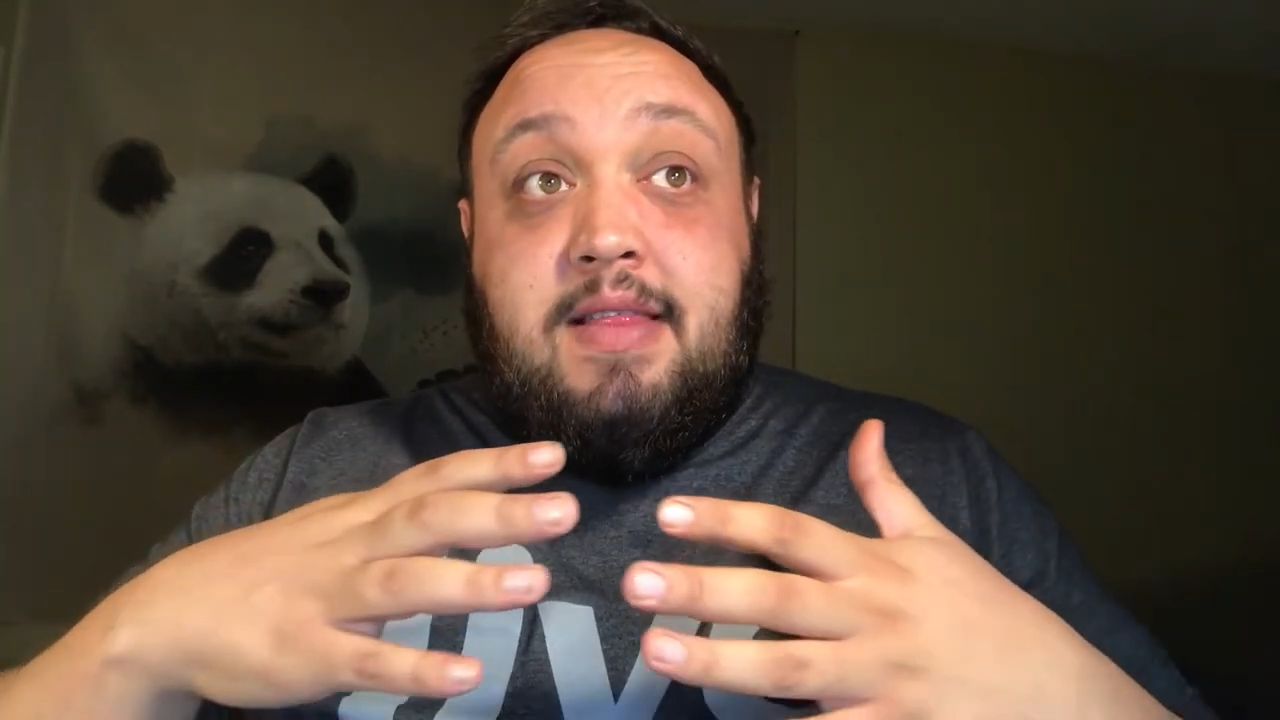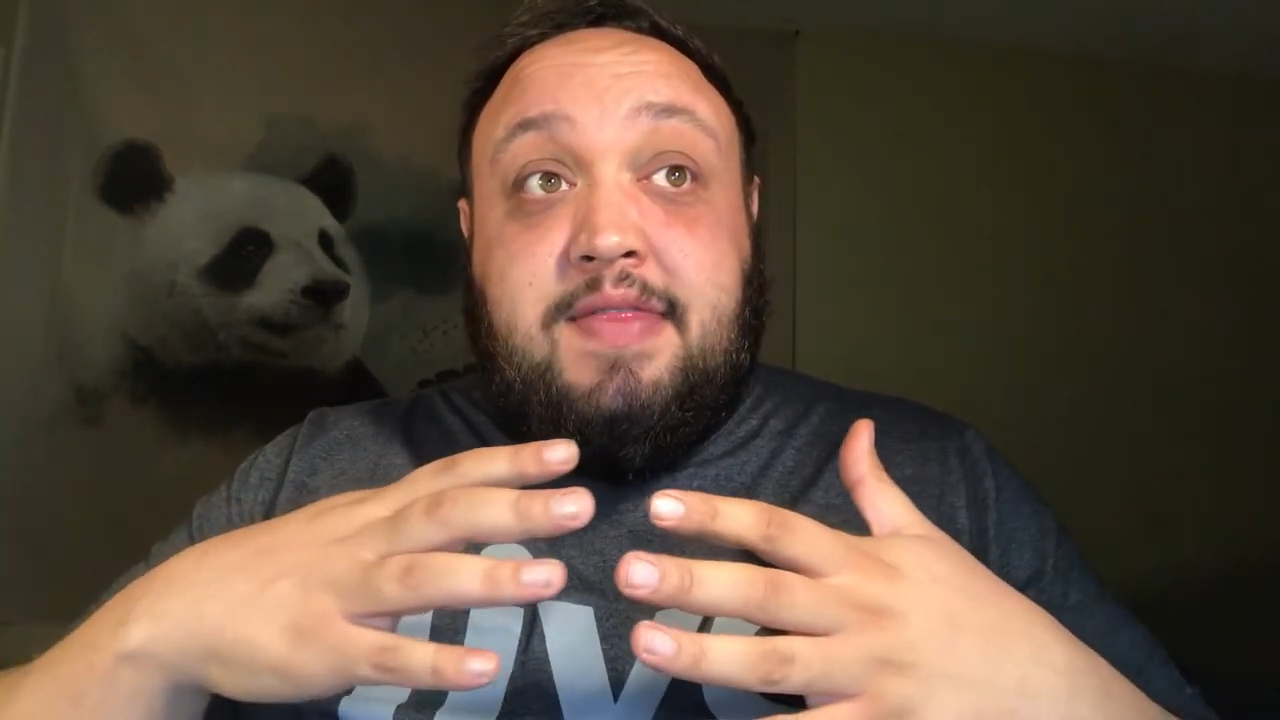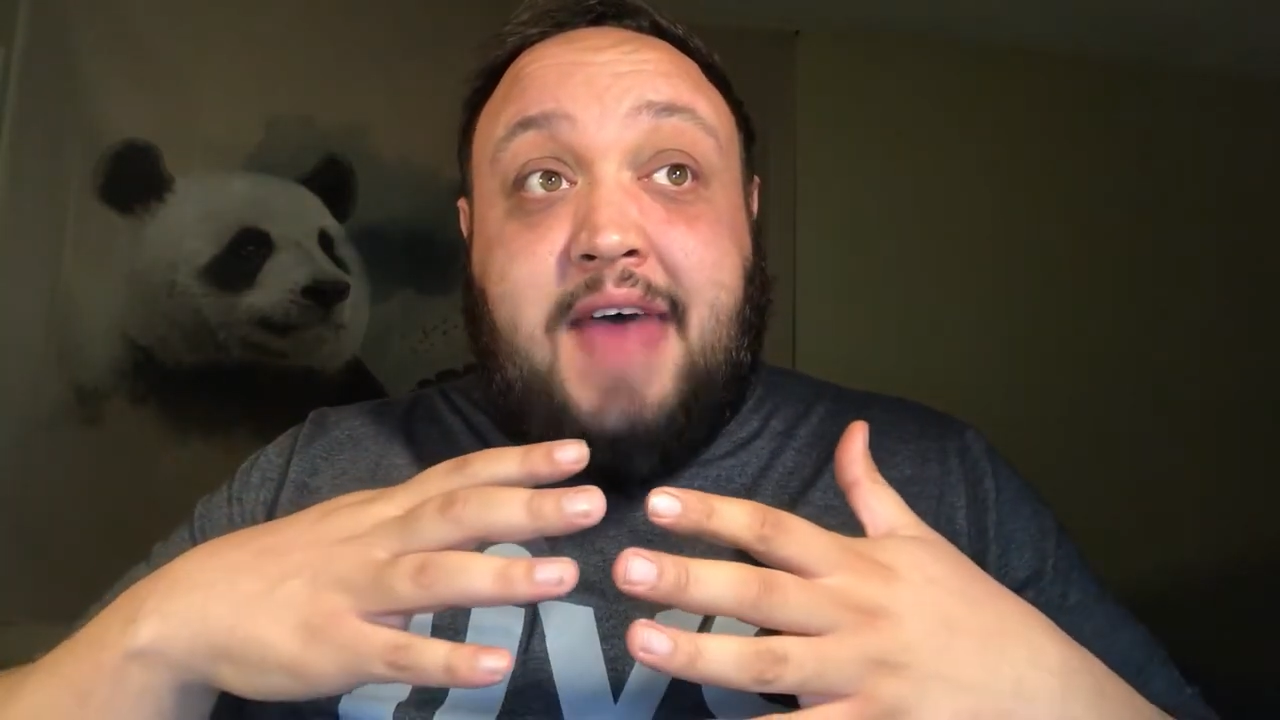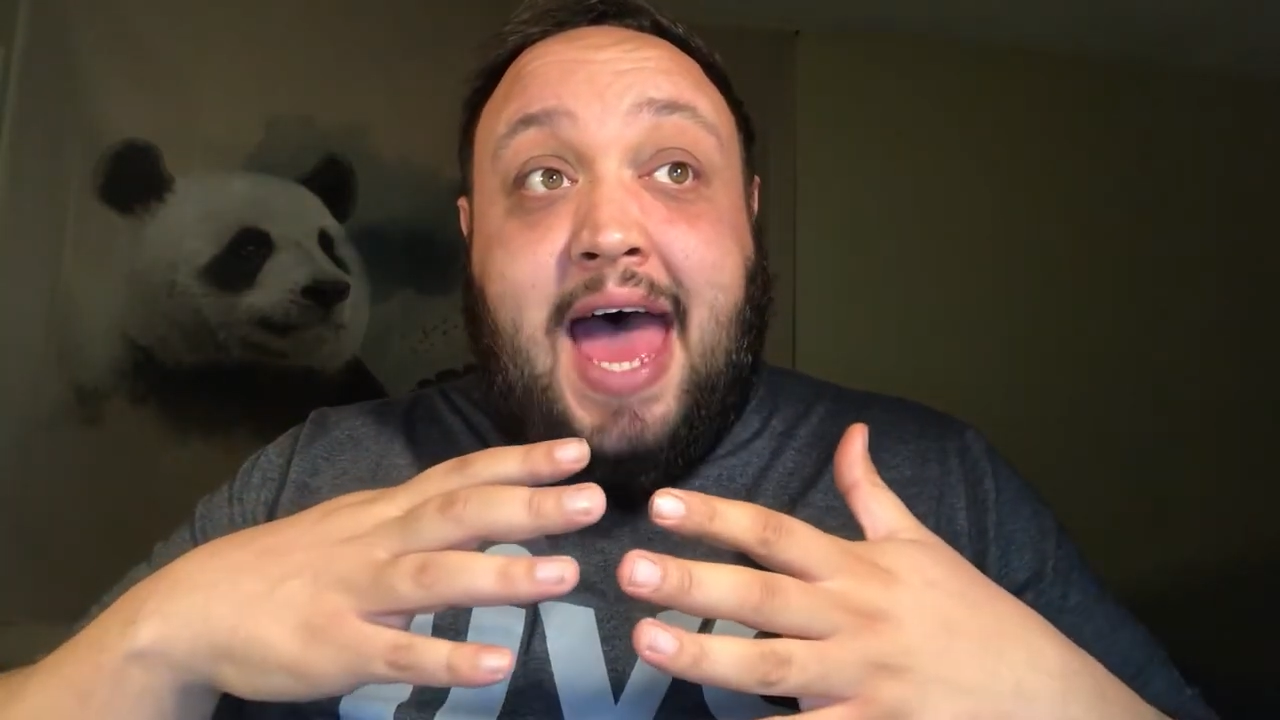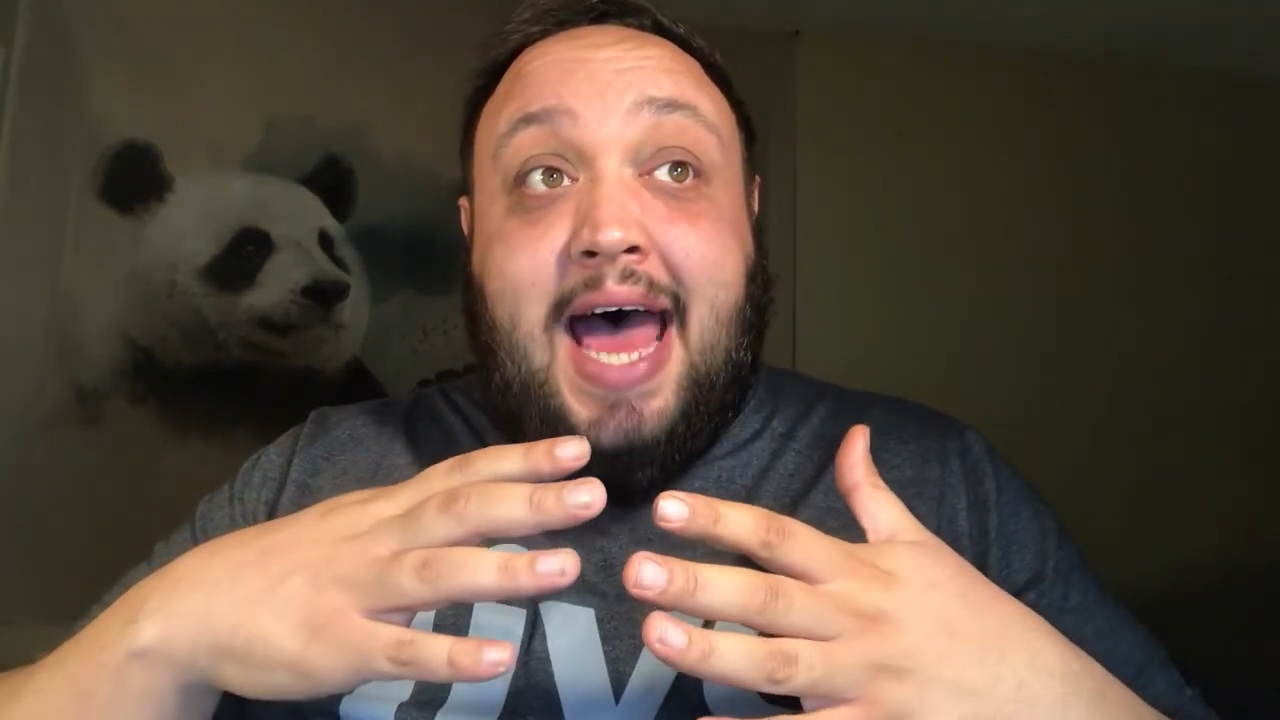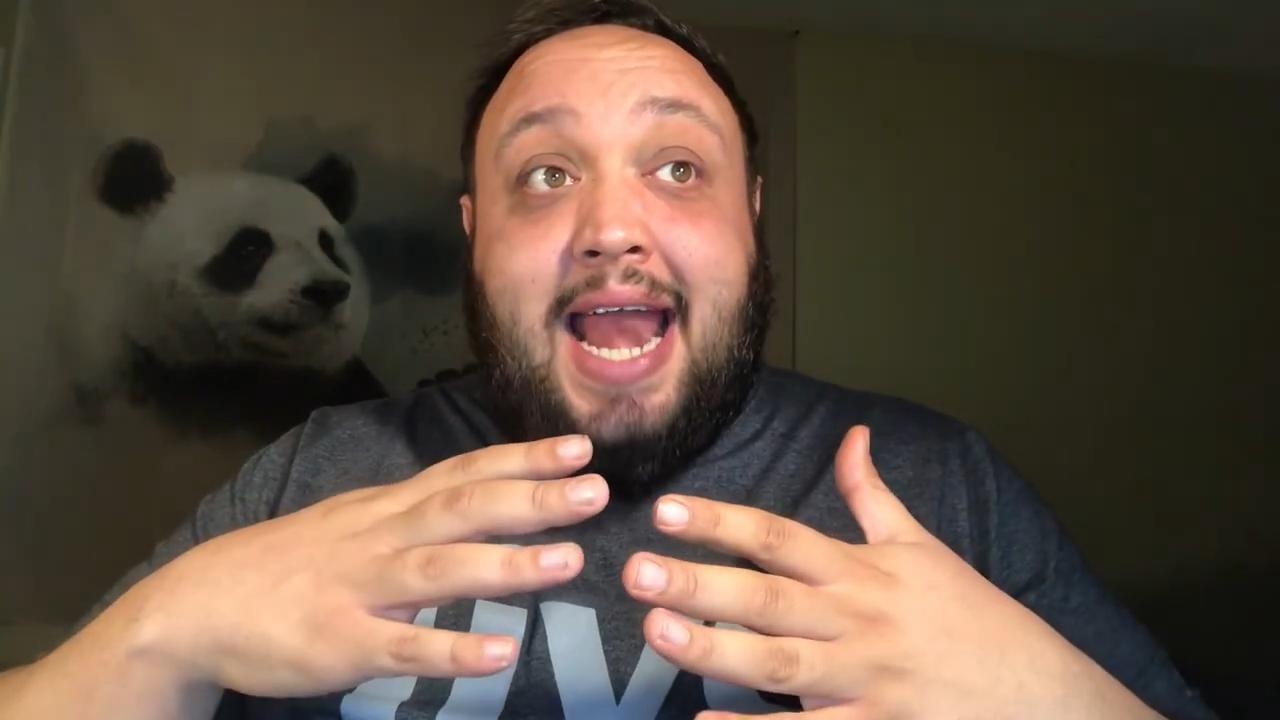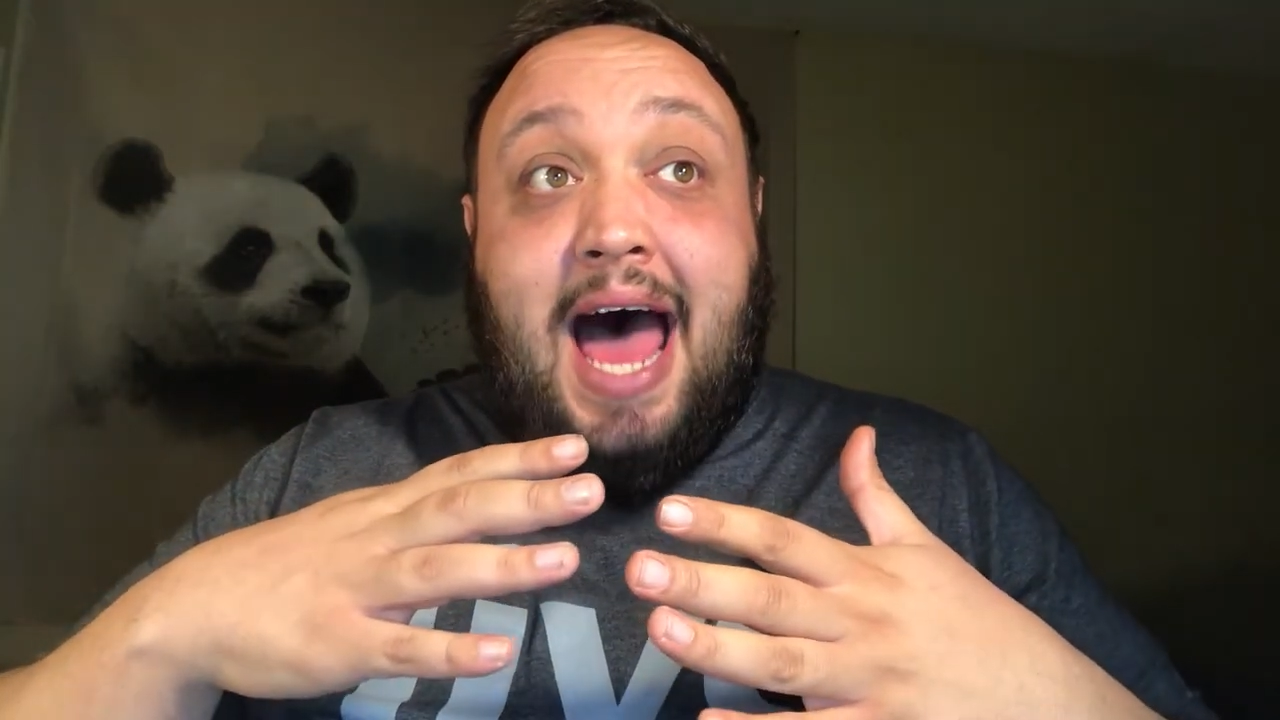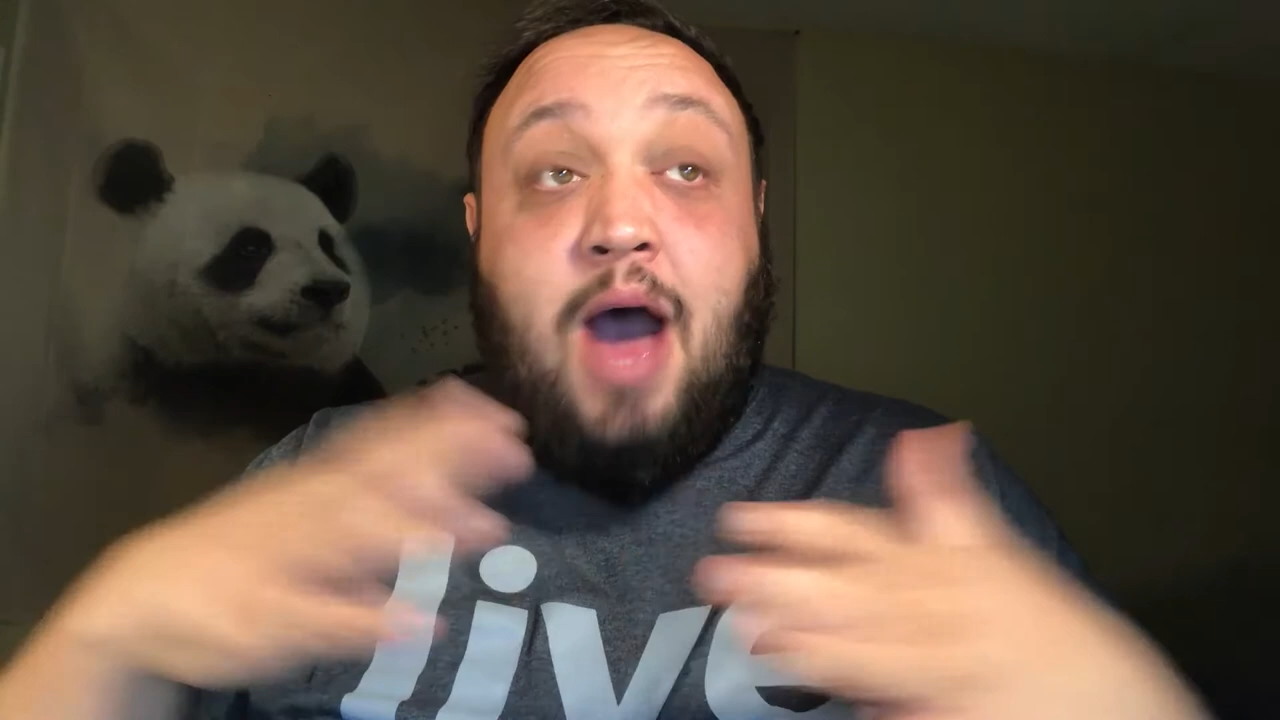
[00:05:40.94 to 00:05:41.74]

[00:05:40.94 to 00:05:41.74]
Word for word: that